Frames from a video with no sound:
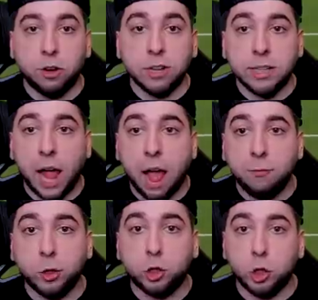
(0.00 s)
First
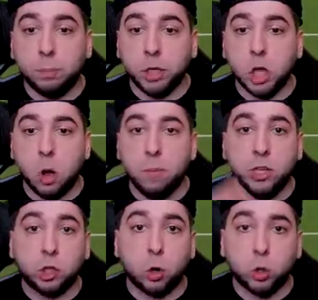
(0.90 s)
half was super dope. We
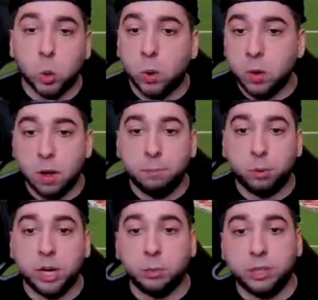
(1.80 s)
scored 21
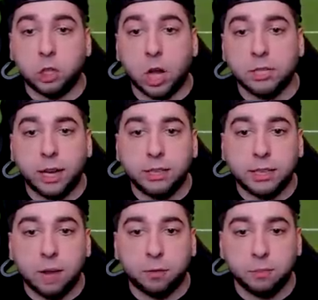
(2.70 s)
points. We saw a
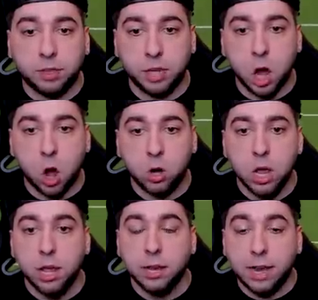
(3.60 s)
touchdown from T.O.
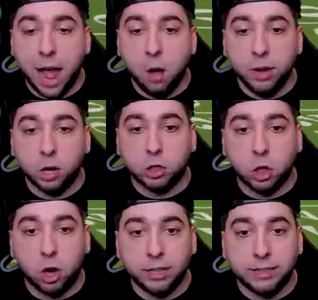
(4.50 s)
Now we are
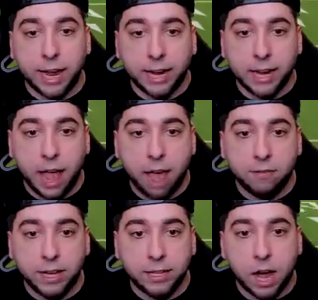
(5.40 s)
starting a second
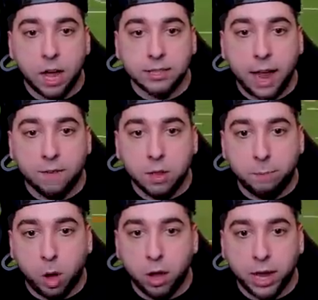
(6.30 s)
half. He does have
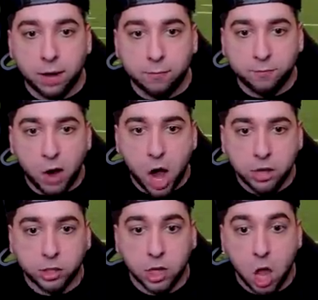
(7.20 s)
the ball here
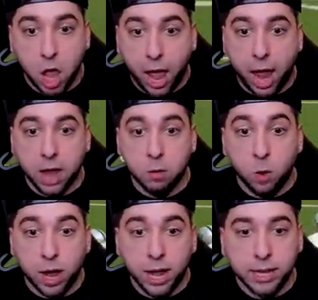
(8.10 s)
first, and
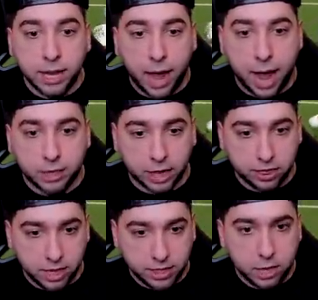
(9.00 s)
what a catch. I
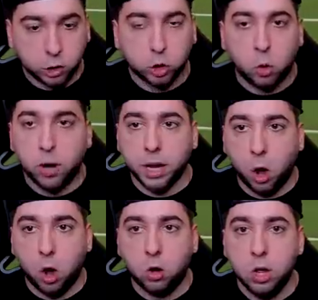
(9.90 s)
think that is Torry
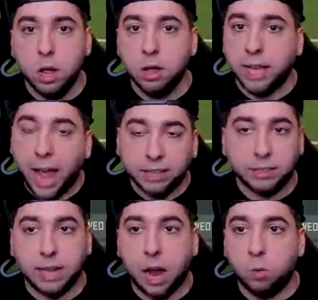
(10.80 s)
Holt.
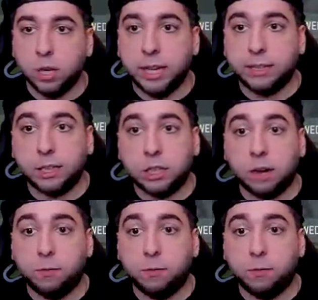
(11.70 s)
Catches that one, takes it to the